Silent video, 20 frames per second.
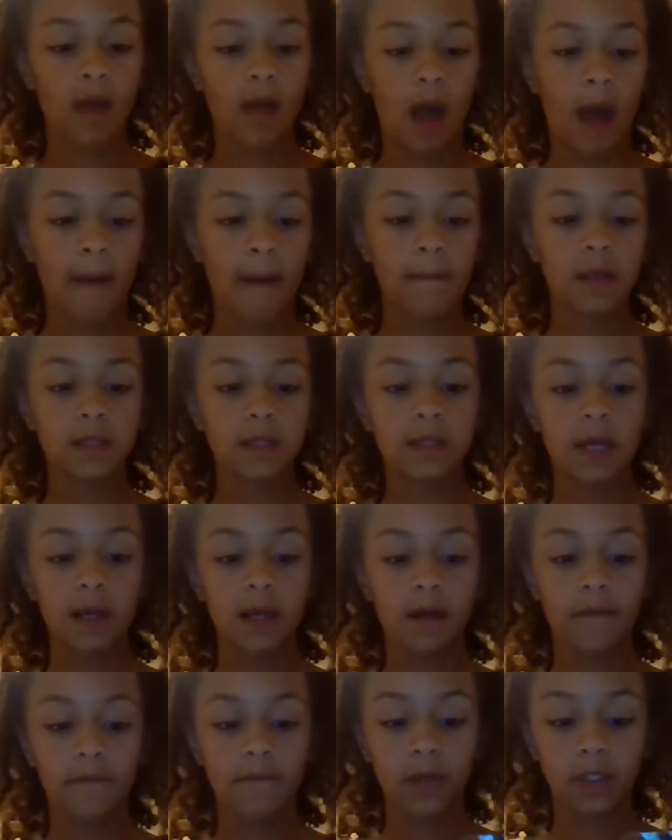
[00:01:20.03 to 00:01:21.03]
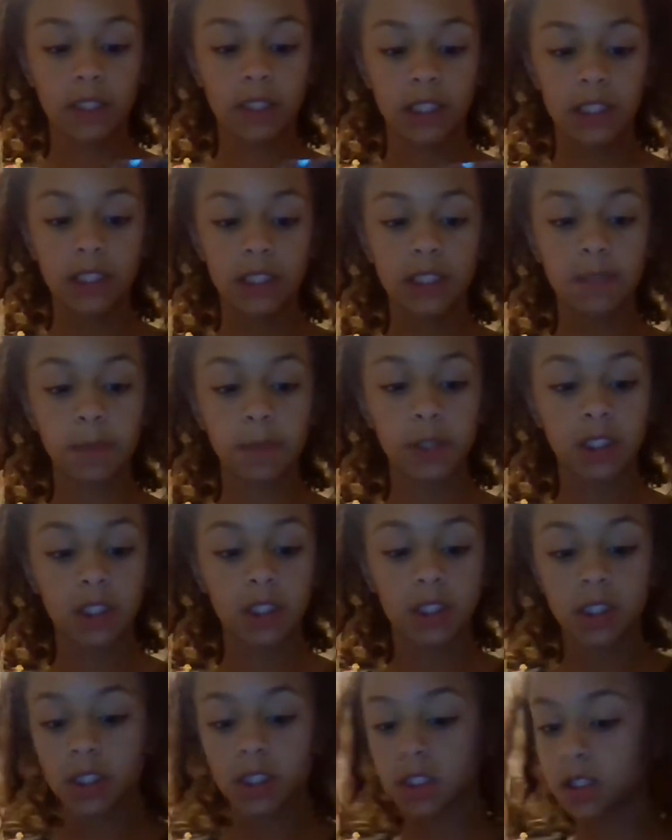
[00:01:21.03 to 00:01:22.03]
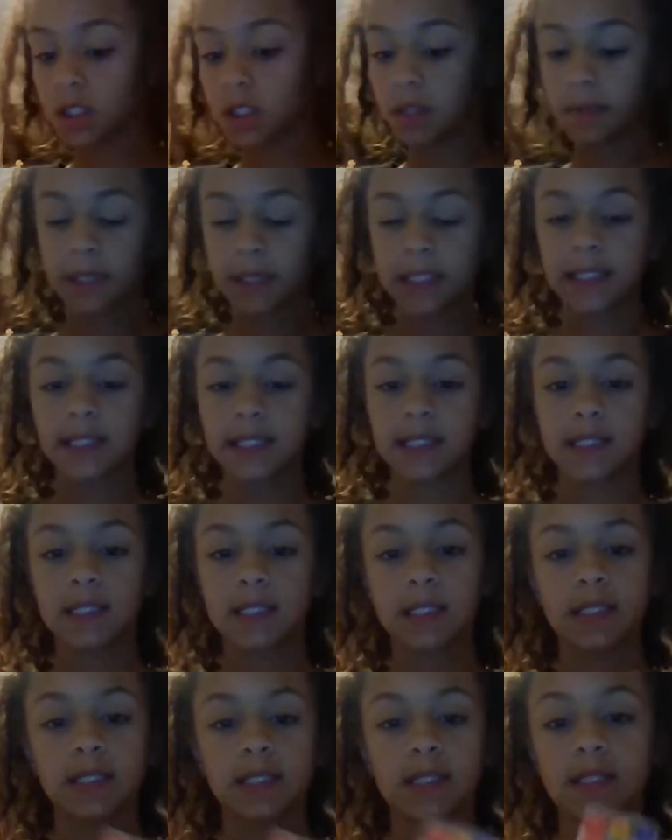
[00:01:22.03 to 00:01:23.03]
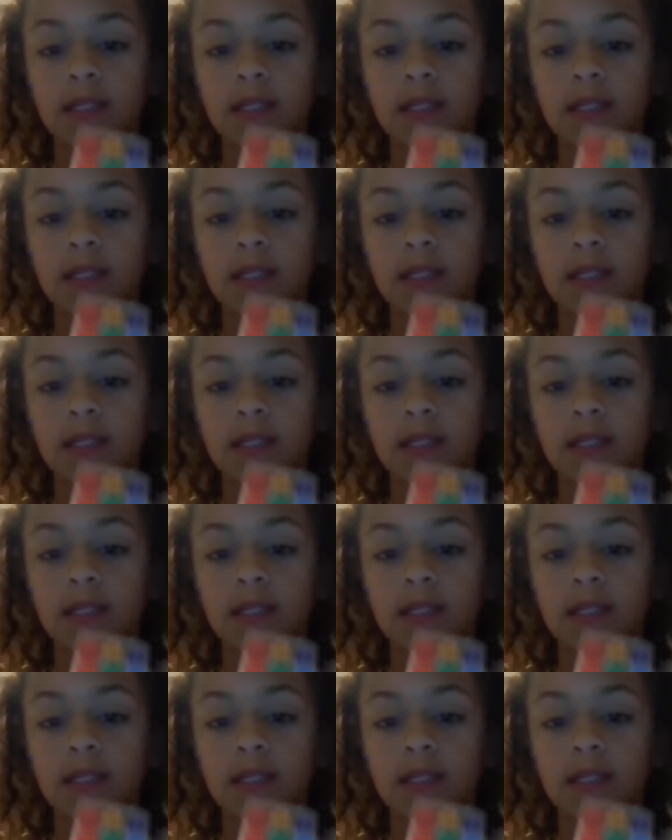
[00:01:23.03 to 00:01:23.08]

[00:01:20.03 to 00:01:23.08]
I'm excited for these personally because